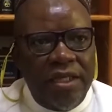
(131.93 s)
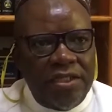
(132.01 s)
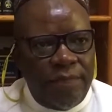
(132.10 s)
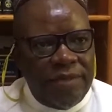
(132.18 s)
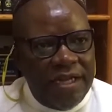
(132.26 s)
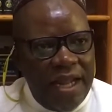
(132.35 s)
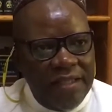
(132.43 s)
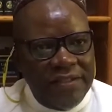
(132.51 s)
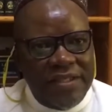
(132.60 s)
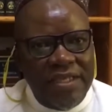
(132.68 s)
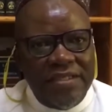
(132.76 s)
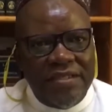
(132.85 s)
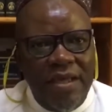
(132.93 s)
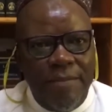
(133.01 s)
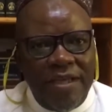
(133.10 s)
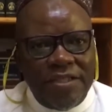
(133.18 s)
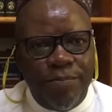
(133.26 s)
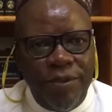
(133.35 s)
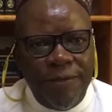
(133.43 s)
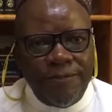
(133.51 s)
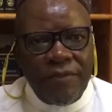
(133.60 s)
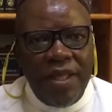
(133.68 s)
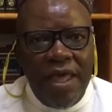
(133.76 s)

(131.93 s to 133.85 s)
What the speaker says: Chapter 9 says there must be